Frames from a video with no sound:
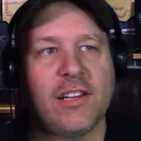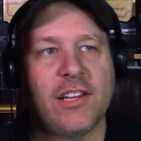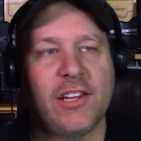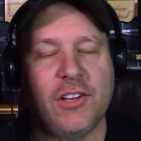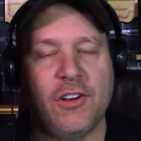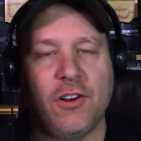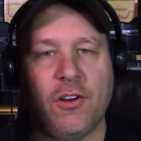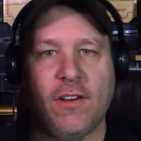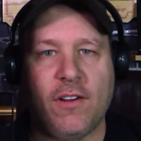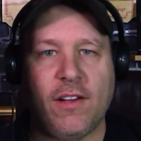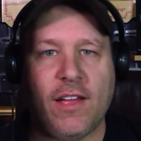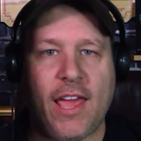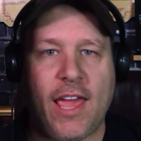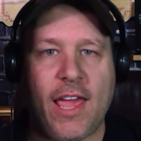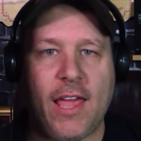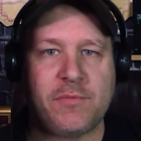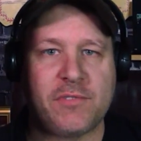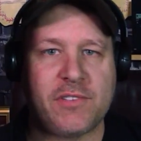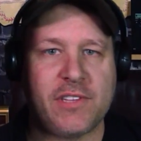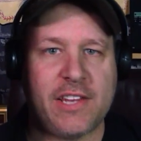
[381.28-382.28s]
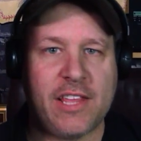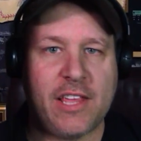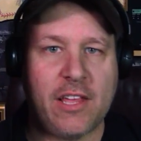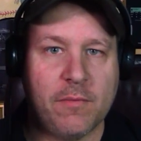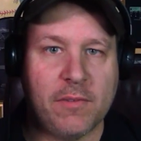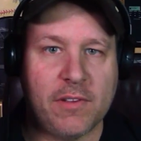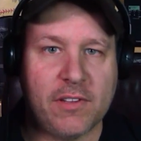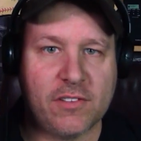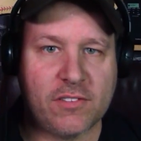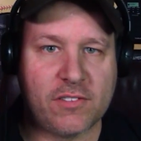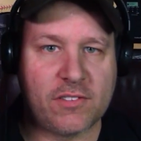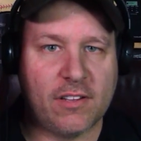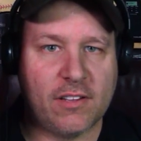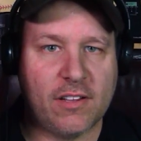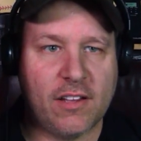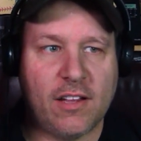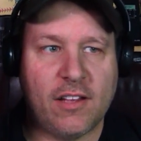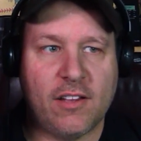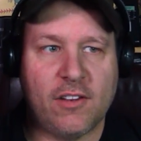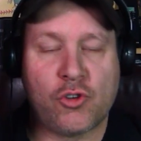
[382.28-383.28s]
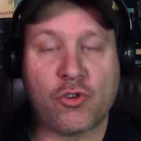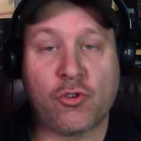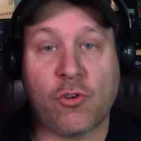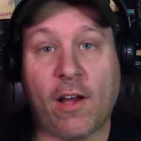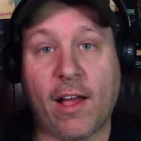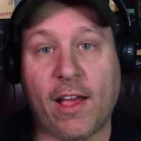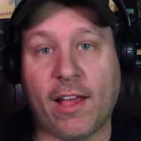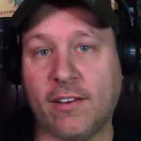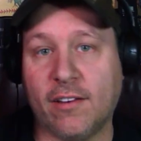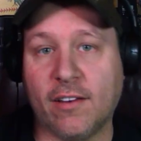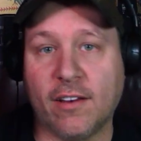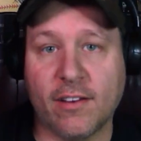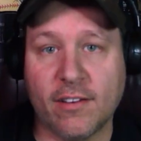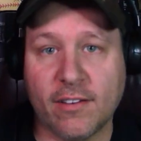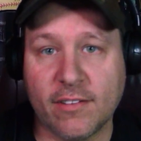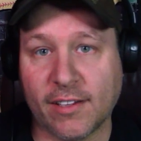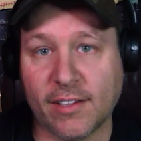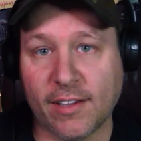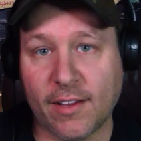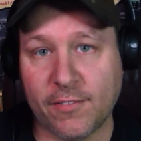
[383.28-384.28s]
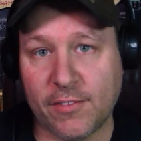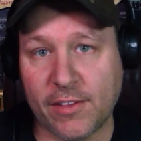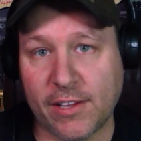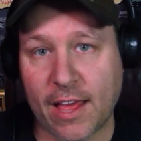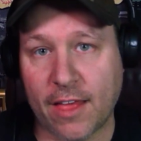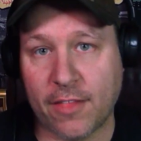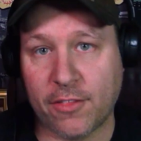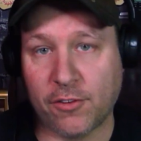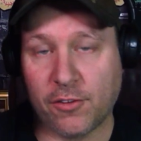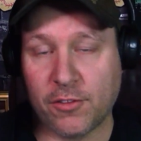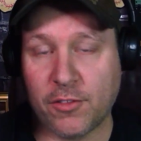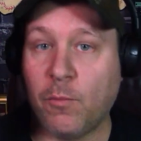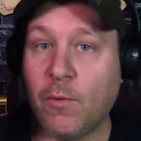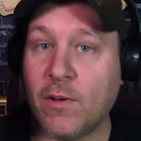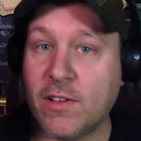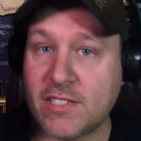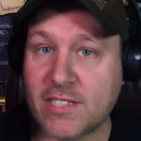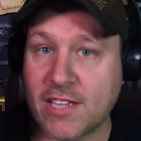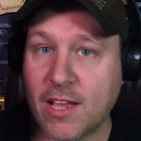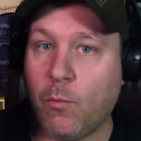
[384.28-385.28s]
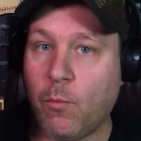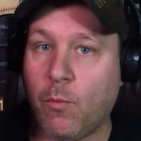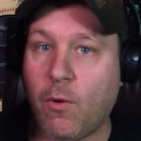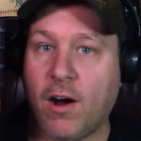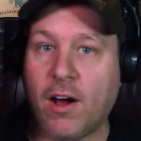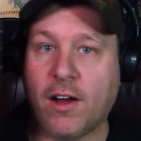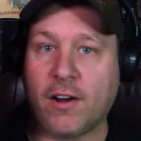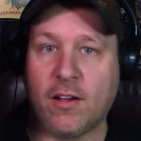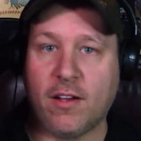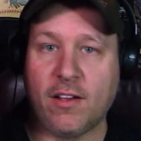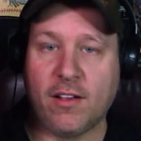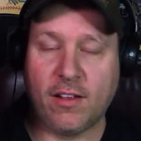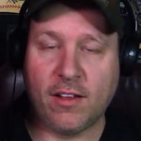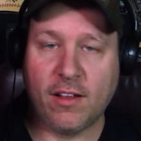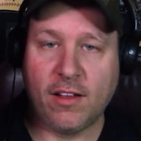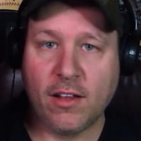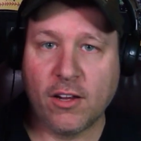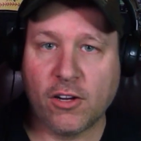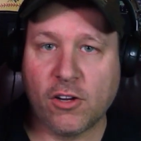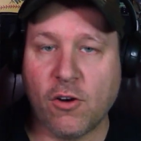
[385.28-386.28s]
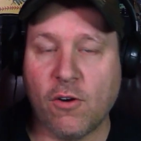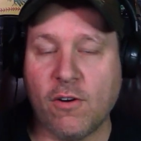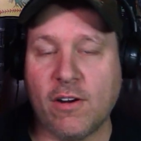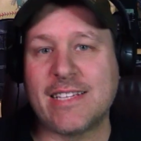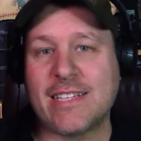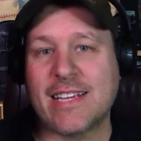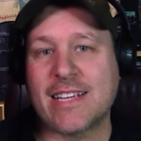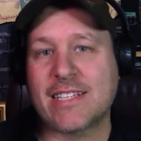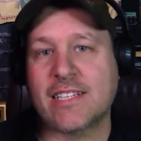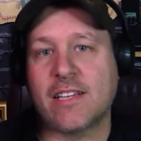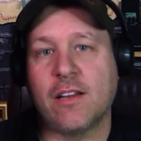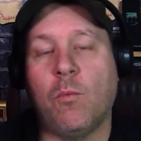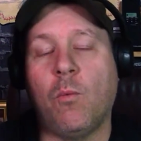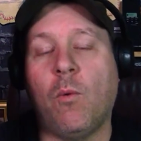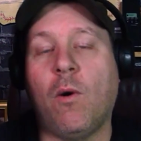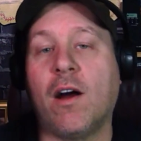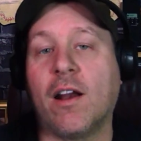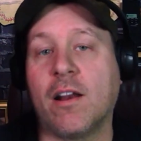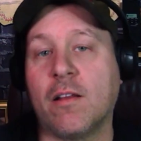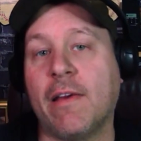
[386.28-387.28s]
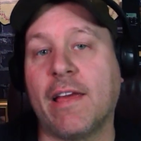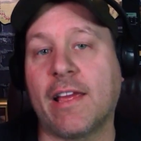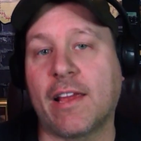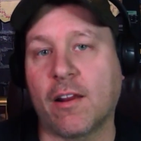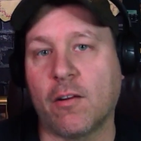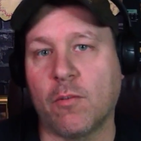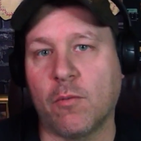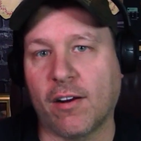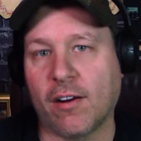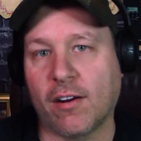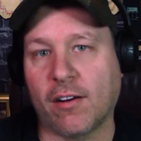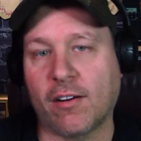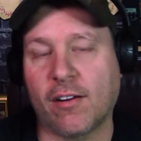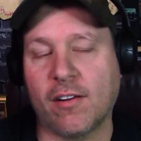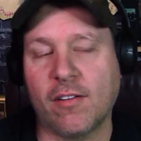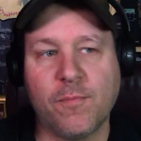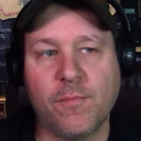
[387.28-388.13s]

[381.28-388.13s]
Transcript: you know apes and humans trying to live together, the ones that want to coexist and want to make it work.